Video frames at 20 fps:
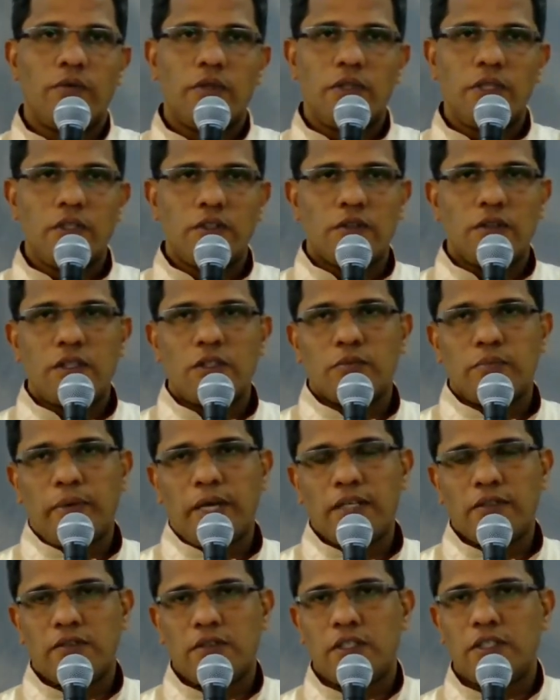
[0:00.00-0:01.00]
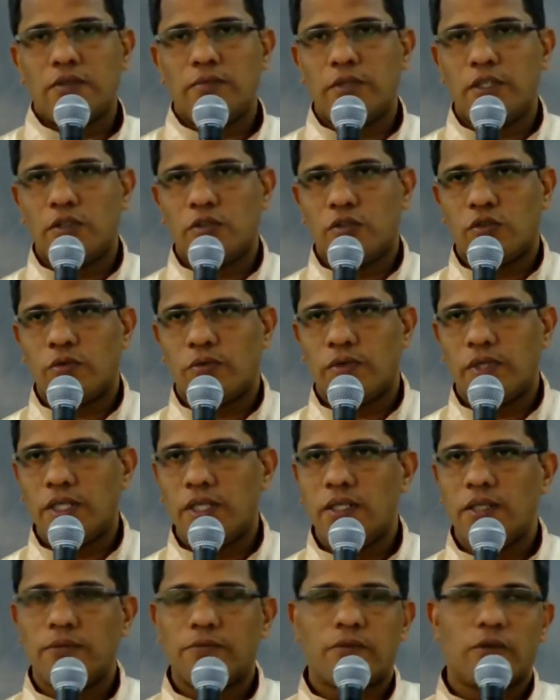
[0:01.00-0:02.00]
this this passage we used to
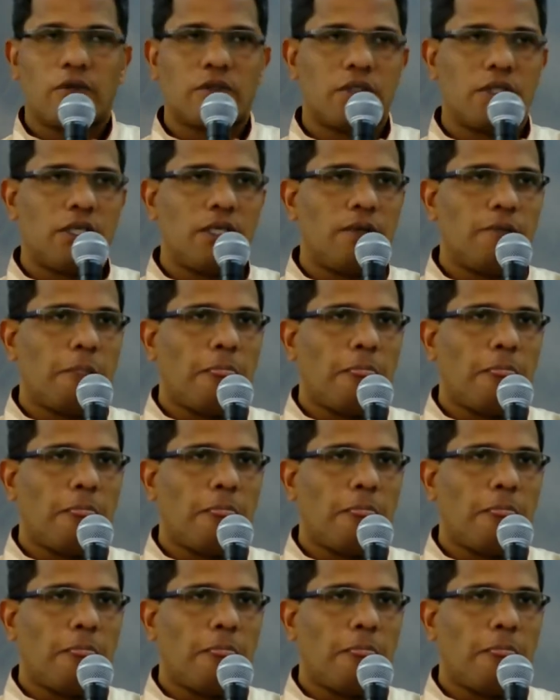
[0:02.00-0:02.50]
read for the